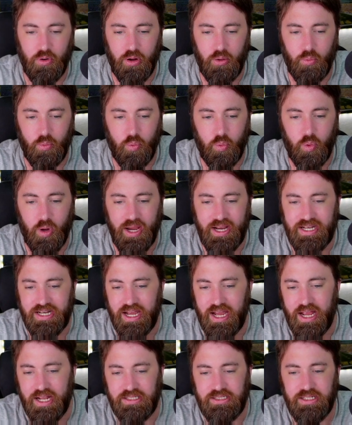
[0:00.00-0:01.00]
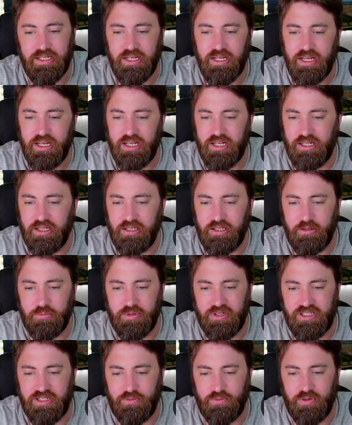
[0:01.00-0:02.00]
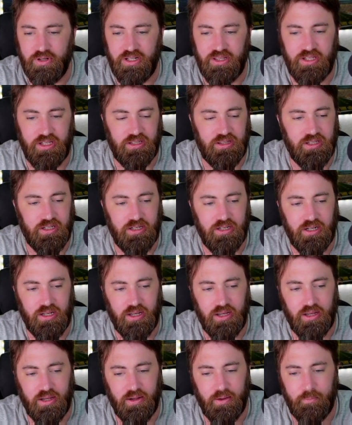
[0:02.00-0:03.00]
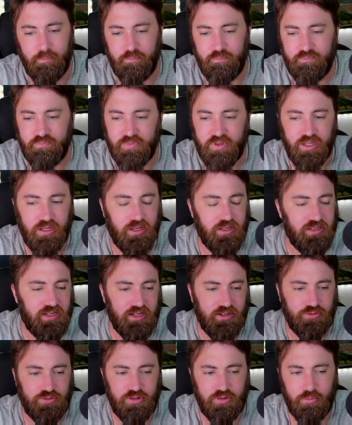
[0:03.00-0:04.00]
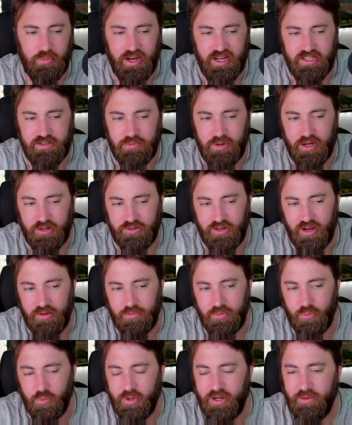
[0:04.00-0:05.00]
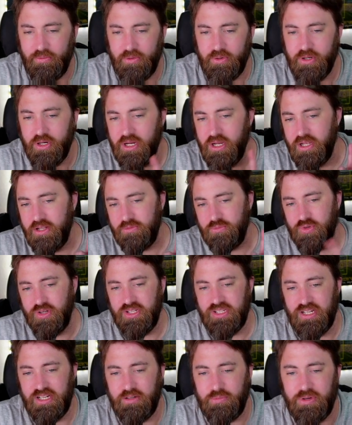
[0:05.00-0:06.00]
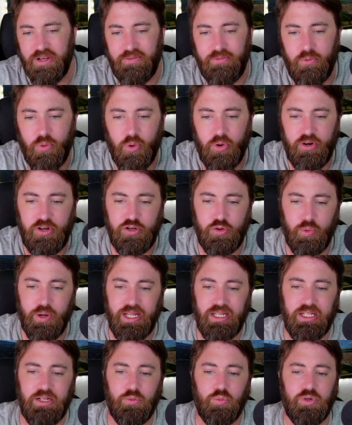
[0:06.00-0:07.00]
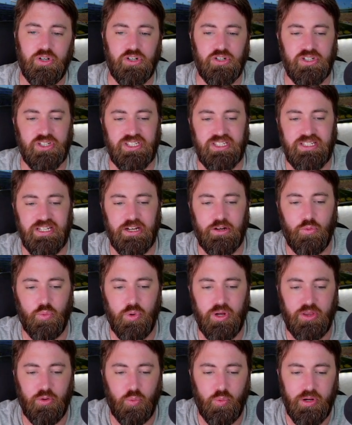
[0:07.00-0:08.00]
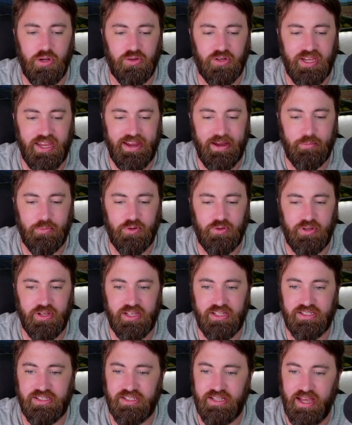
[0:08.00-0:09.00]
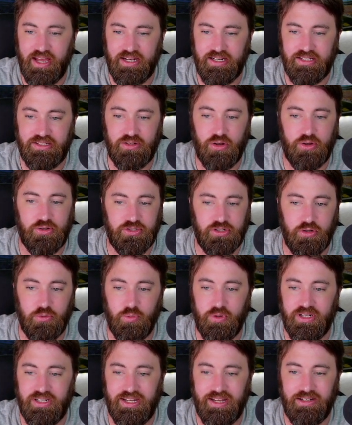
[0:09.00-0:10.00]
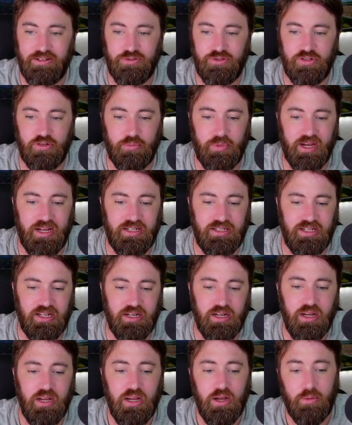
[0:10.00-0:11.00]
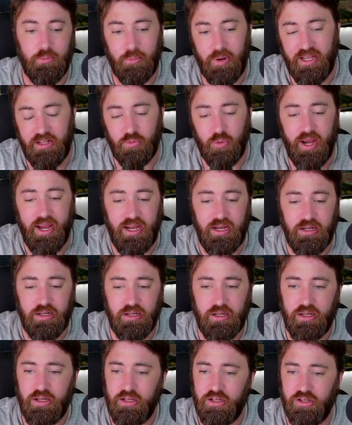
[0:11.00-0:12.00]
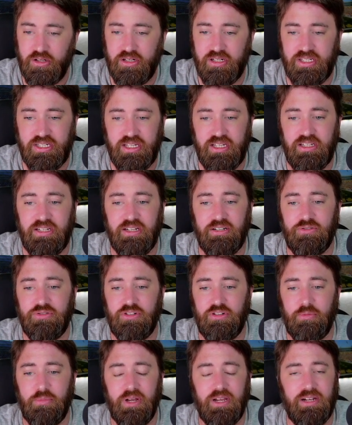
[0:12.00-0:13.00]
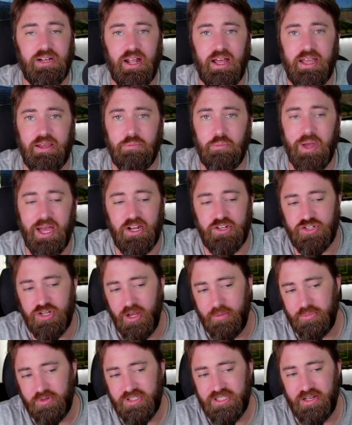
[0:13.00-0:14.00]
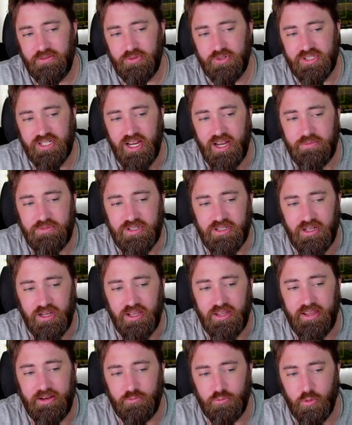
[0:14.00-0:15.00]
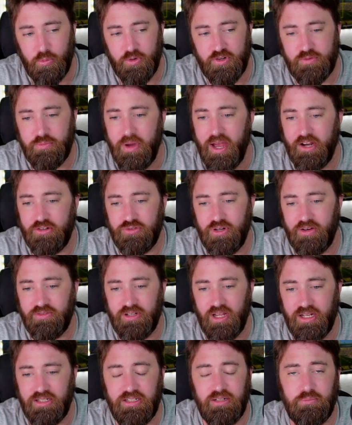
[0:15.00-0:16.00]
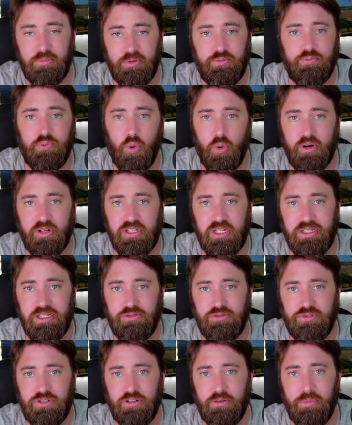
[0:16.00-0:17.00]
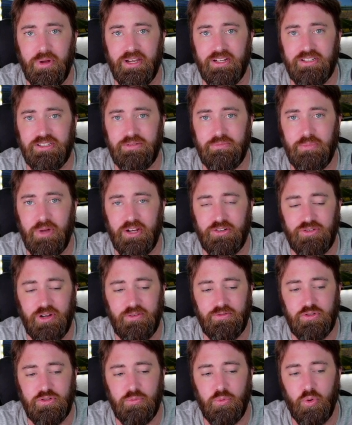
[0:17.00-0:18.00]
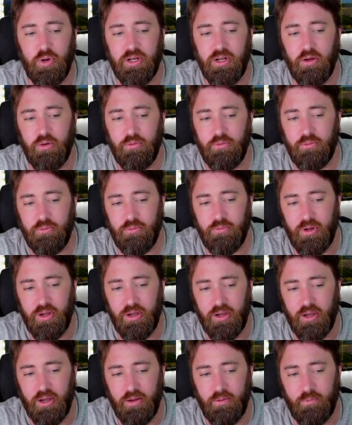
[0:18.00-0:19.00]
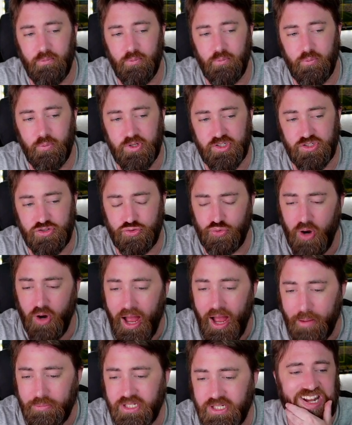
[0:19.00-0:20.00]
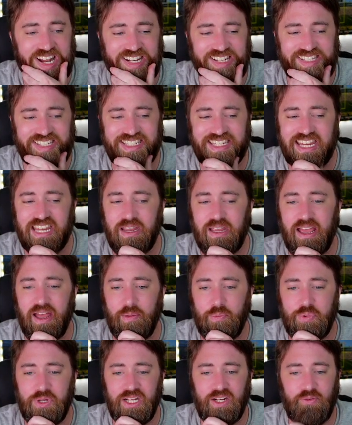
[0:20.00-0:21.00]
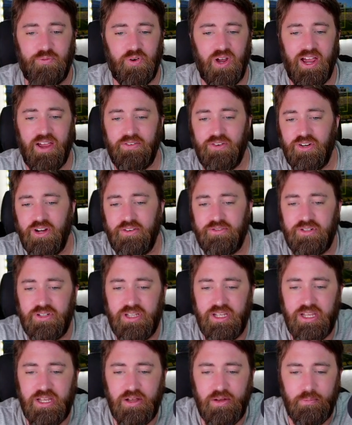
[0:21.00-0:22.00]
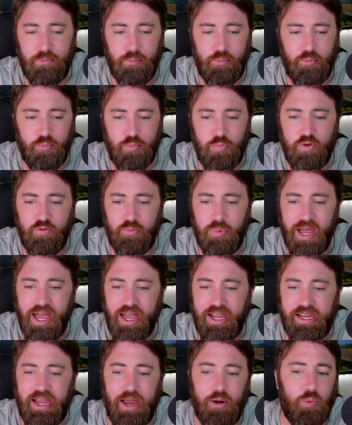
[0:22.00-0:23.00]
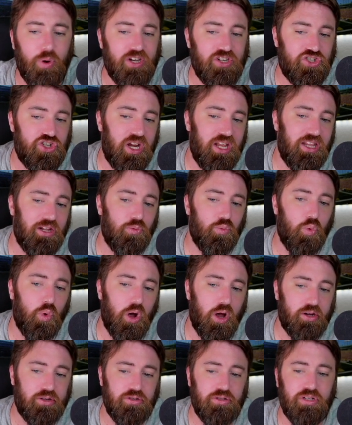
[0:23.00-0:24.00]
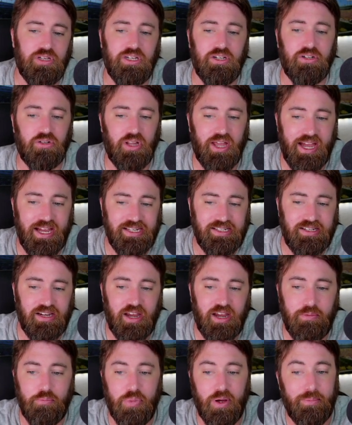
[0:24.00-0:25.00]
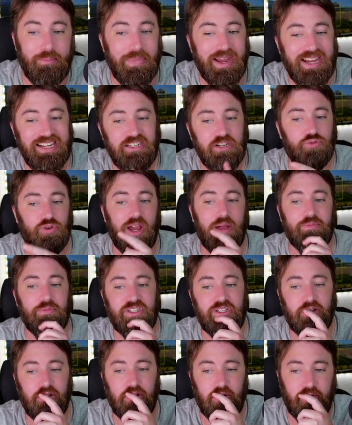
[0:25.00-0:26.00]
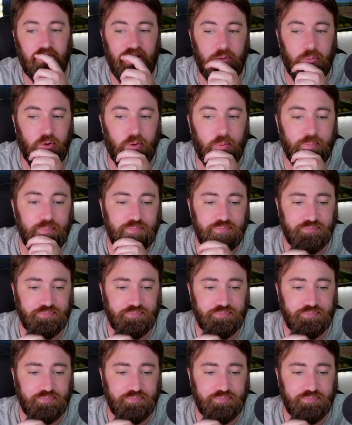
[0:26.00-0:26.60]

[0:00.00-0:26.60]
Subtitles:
why not? A little bit different, I think, than Daniel Jeremiah's mock draft, but whatever. Bring us on to pick 4, New England. We're going to stick with Will Campbell, as that is also what Daniel Jeremiah did. By the way, you're going to see Daniel Jeremiah and I match up several times. That rumors mock draft I did before Daniel Jeremiah's mock draft 2.0 was dropped. Tennessee at pick 5 here after they moved back. I went Jalen Walker here last time, but Mason Graham is still available.